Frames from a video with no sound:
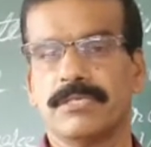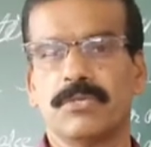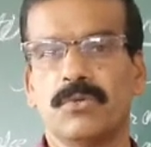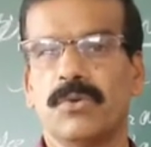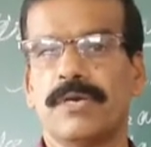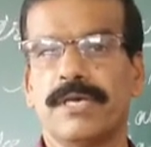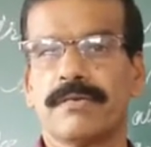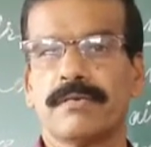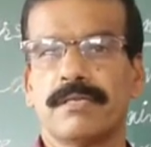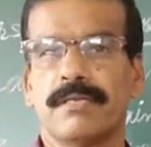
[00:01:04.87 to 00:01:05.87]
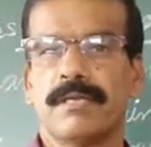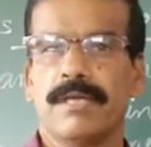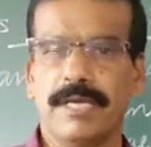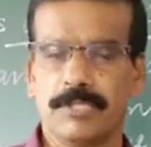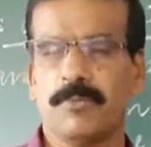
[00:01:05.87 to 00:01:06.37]
the nuclear
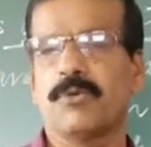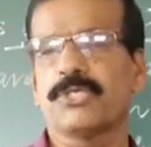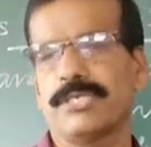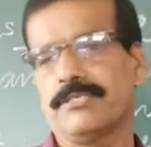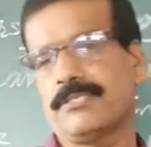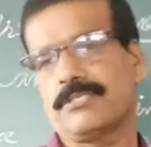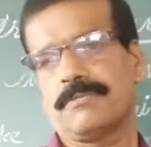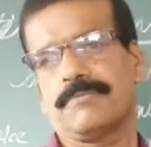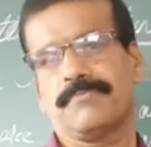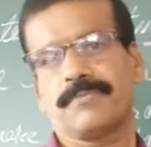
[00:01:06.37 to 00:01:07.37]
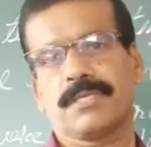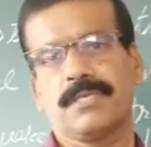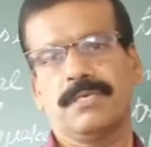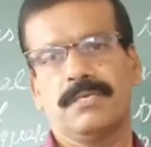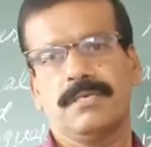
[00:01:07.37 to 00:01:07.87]
explosions.
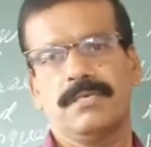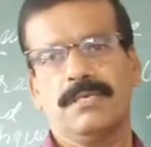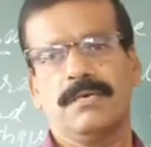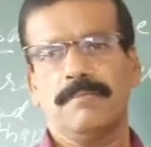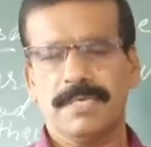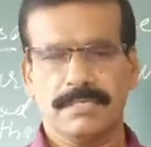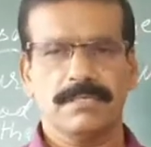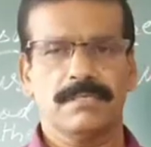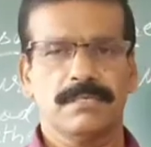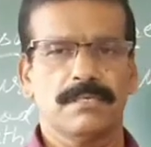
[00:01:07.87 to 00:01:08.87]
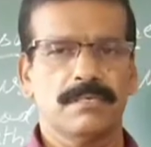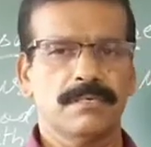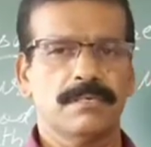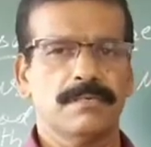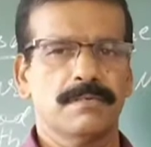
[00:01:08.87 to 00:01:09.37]
But
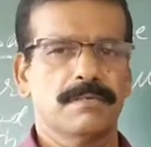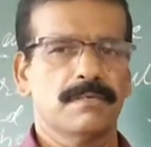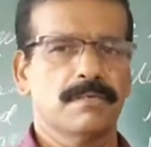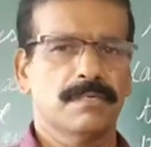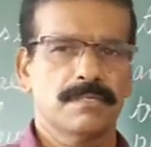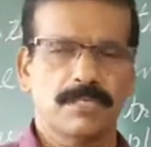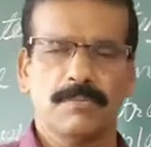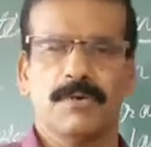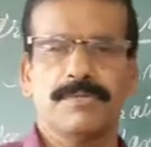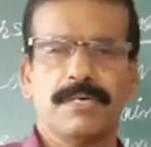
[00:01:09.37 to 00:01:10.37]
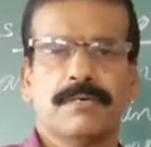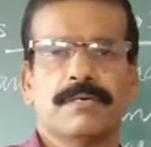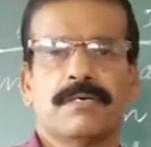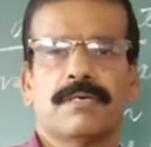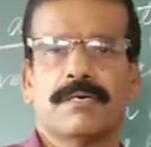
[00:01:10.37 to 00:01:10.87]
some of the
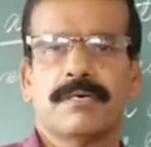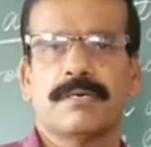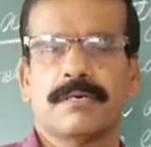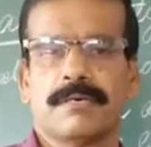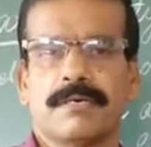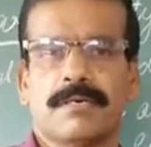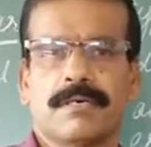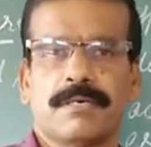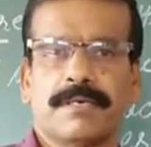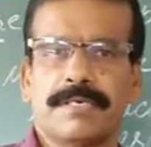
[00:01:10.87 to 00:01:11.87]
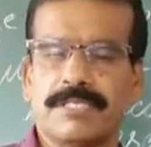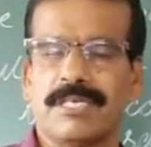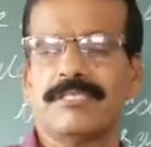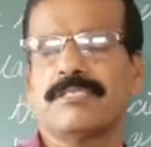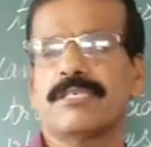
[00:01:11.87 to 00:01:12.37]

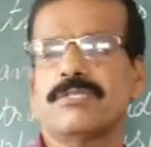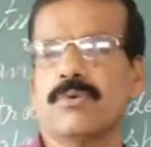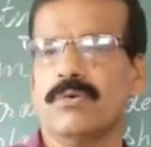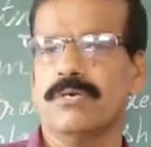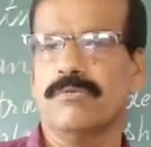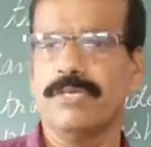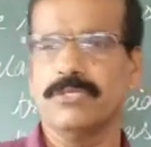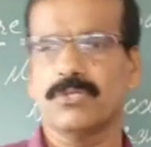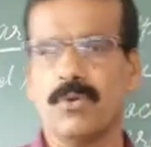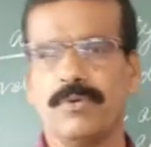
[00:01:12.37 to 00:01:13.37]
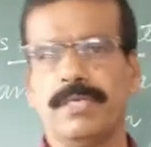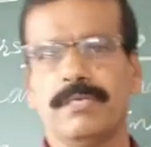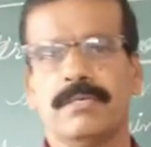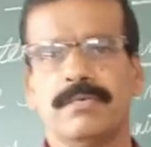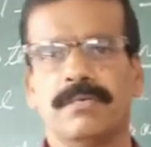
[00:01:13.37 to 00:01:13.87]
disasters occur very slowly.
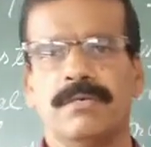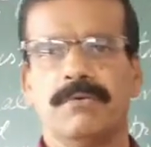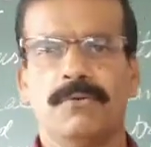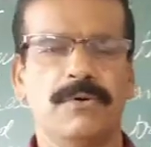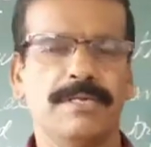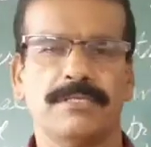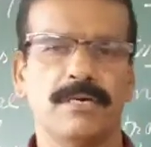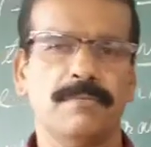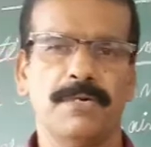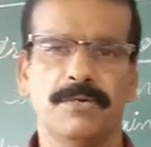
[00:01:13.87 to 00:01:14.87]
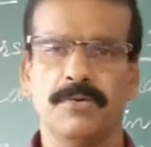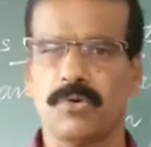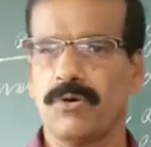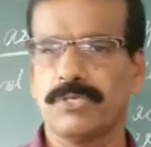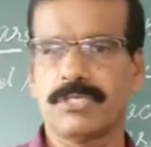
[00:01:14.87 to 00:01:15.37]
For example,
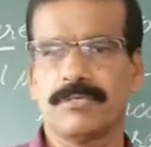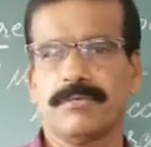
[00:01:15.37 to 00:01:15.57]
drought.